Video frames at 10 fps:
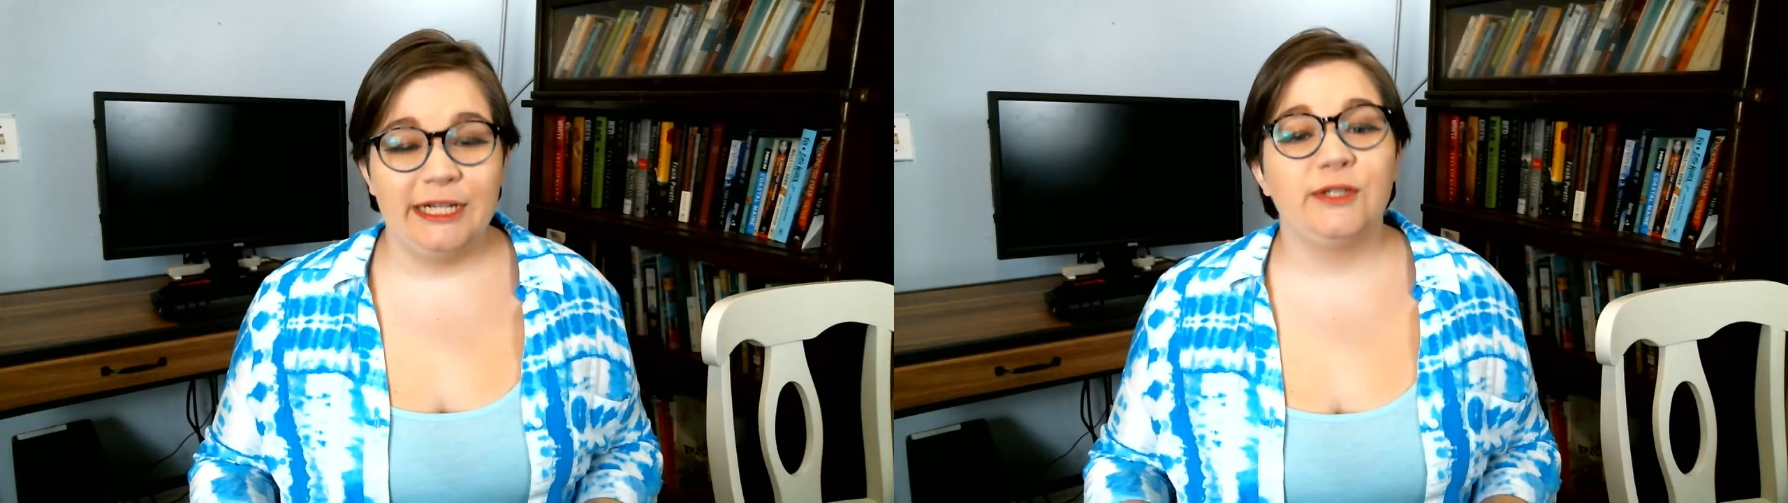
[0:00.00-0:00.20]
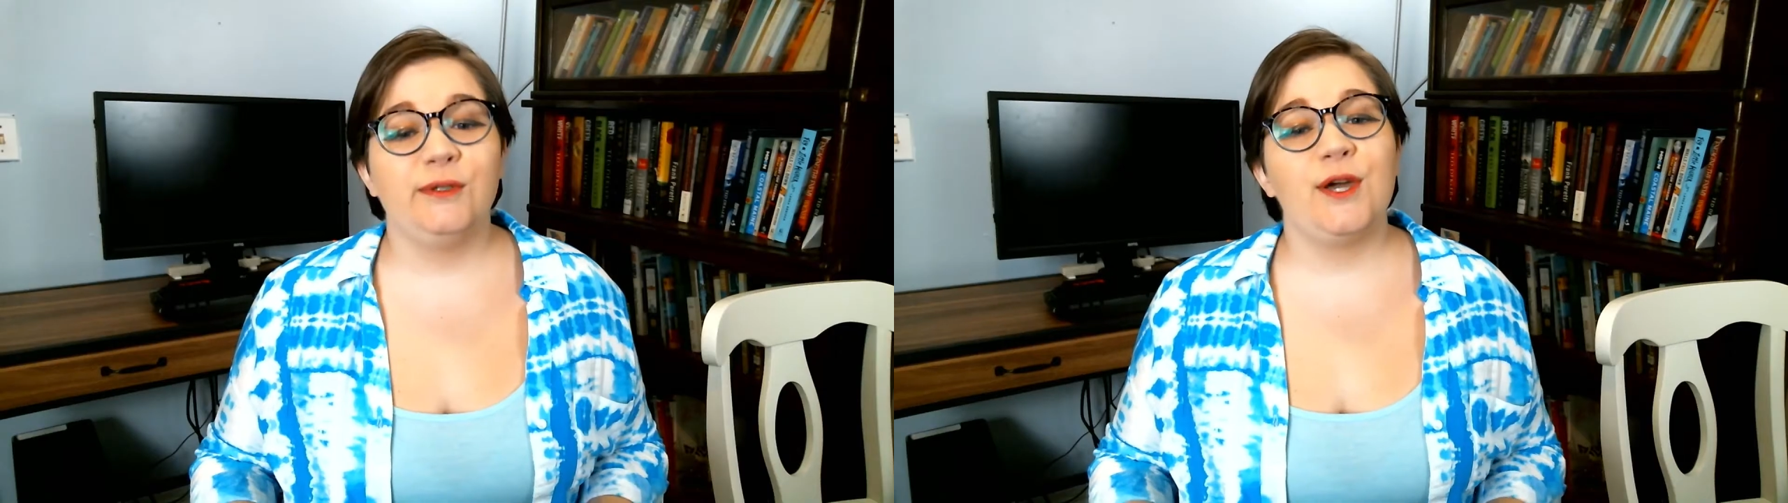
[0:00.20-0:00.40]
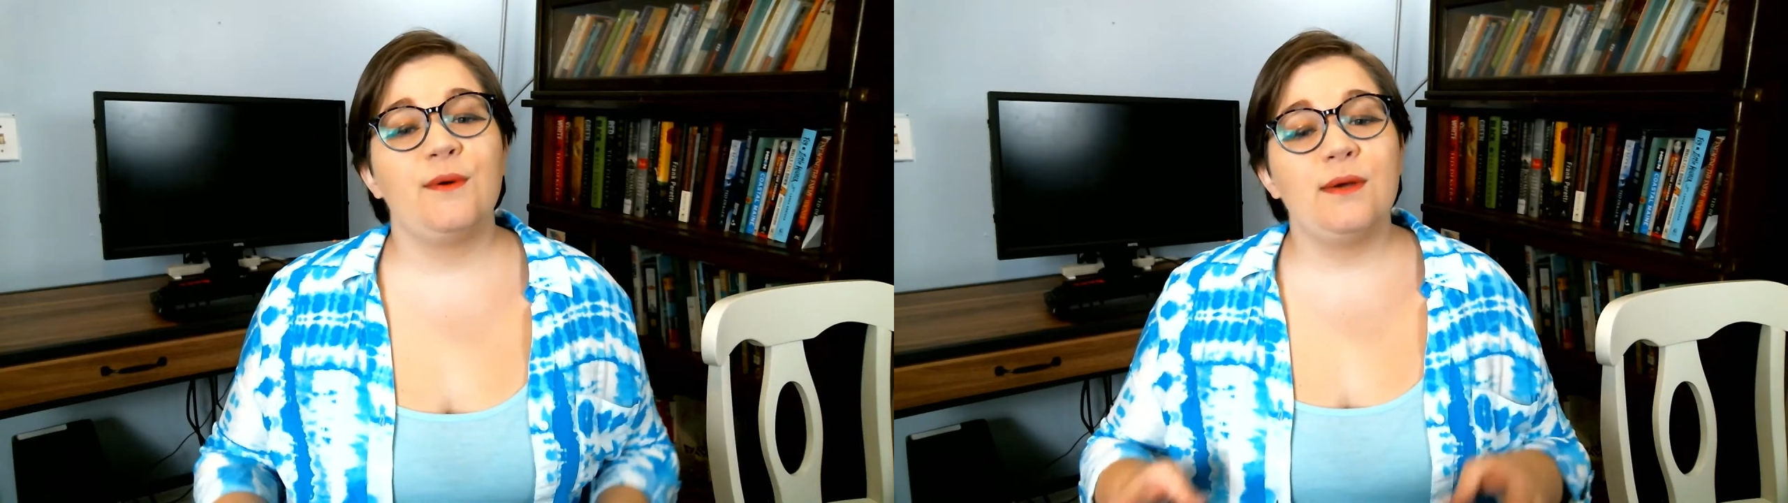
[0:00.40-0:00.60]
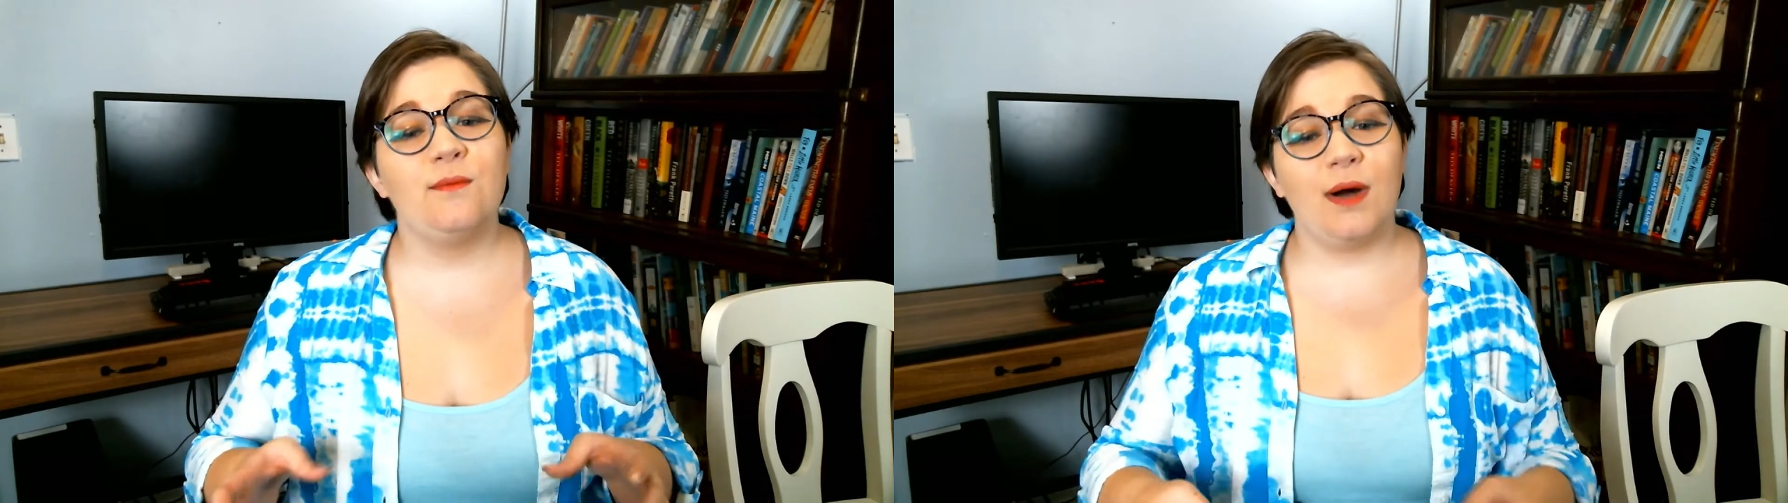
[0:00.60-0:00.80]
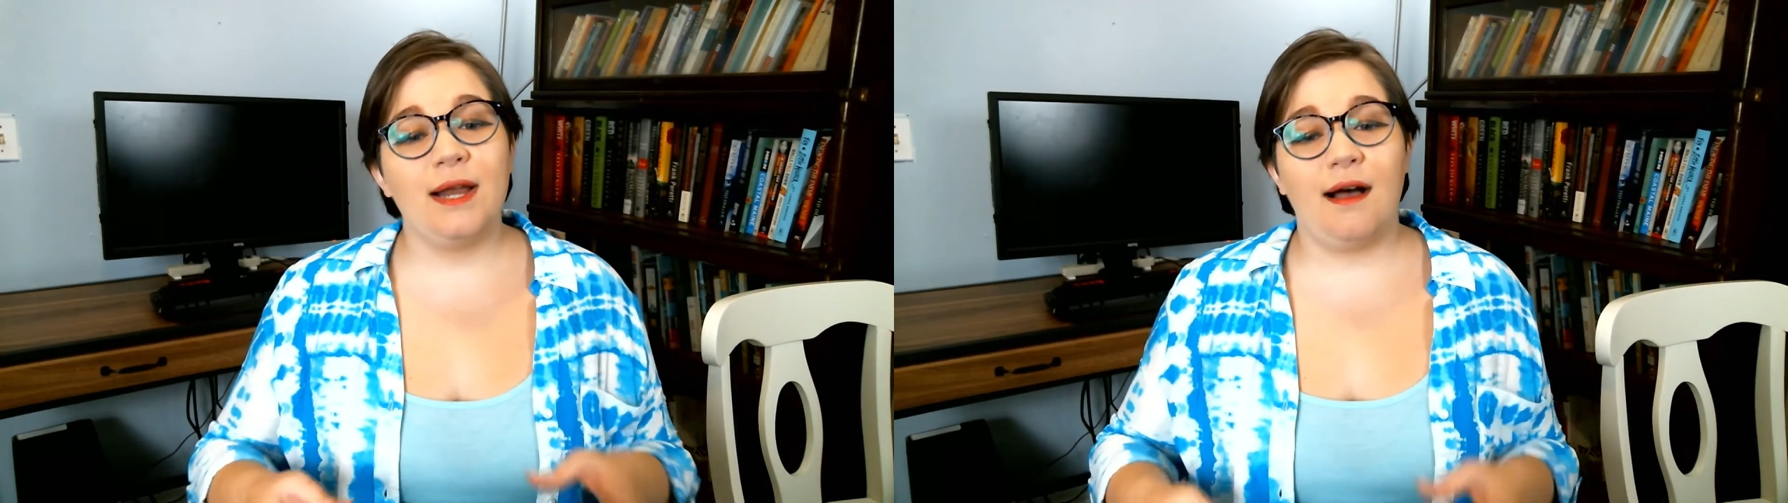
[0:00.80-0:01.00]
so
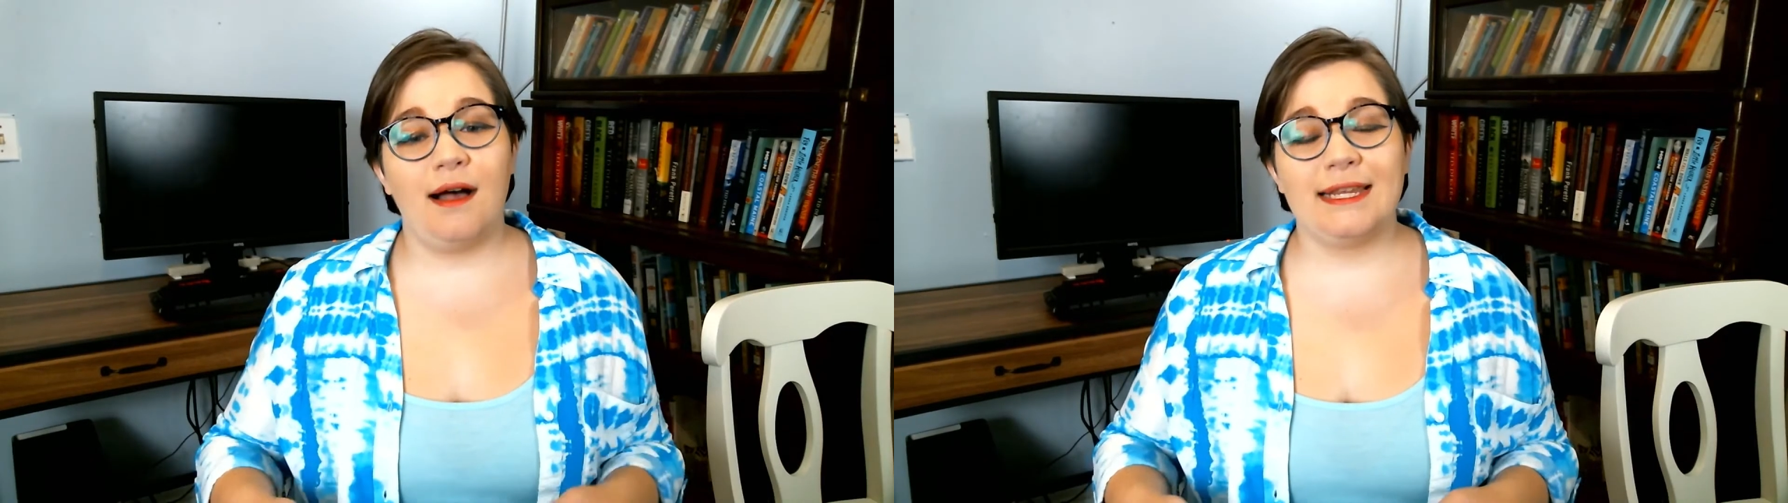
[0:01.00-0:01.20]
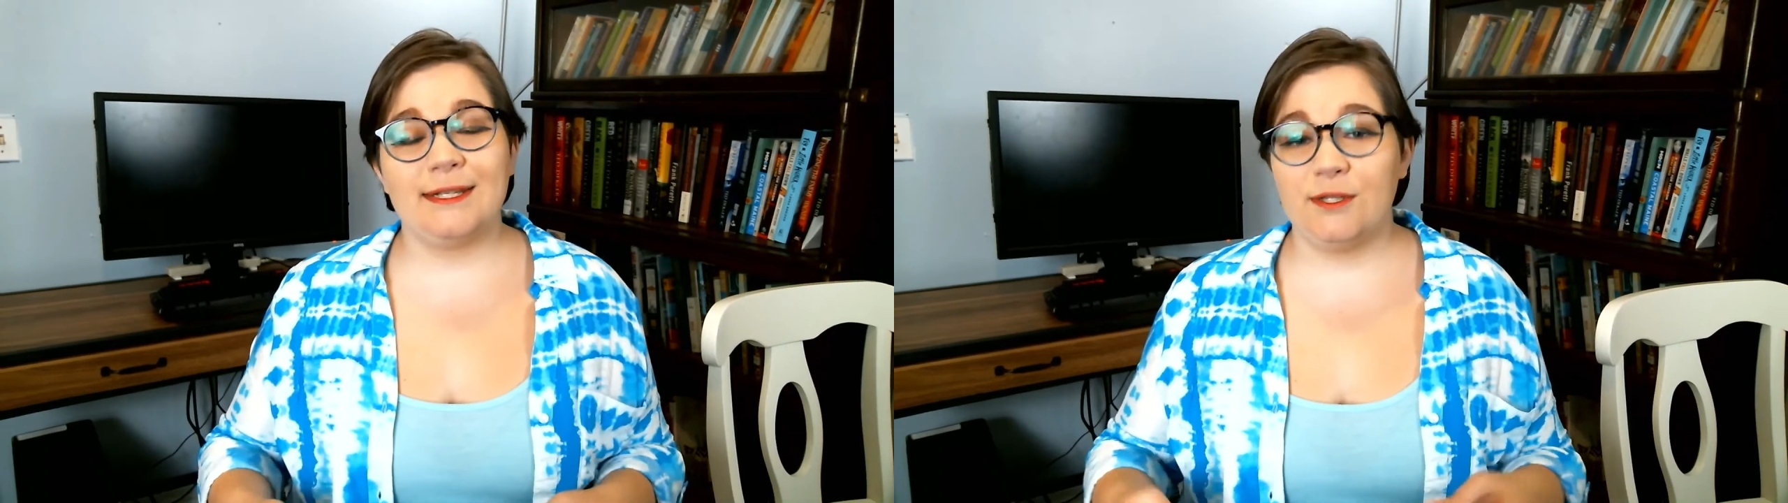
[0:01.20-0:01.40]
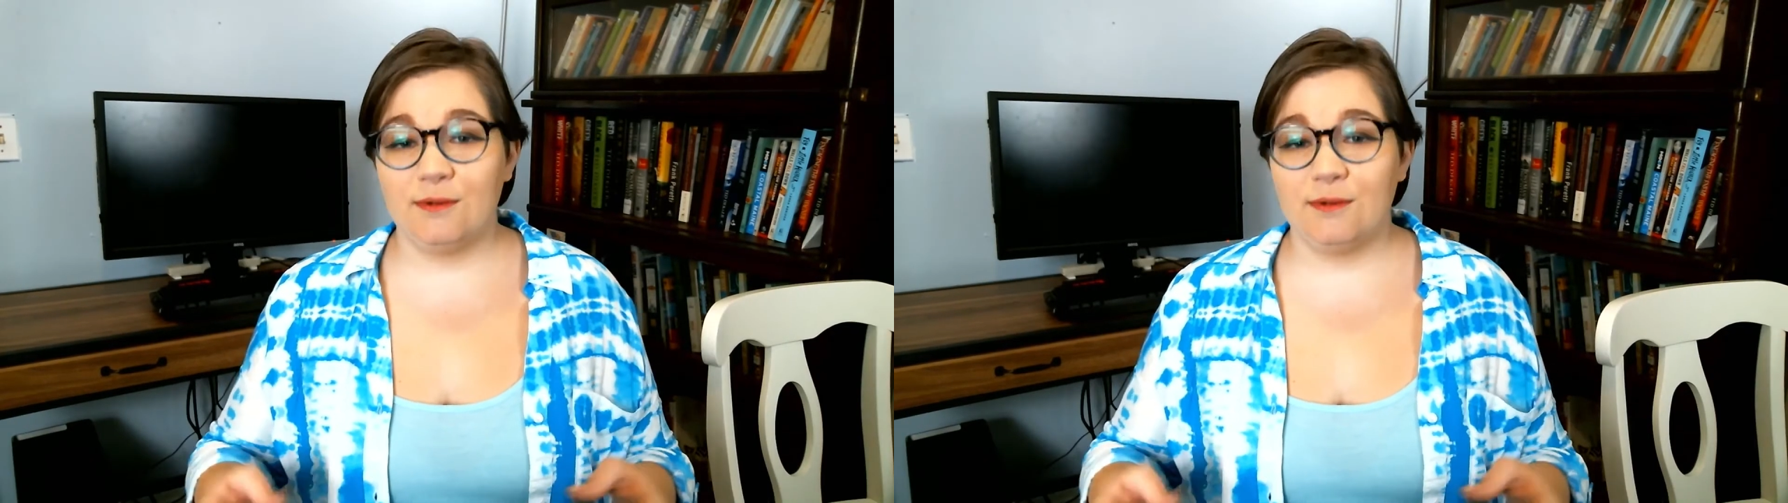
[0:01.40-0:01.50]
knowing what audience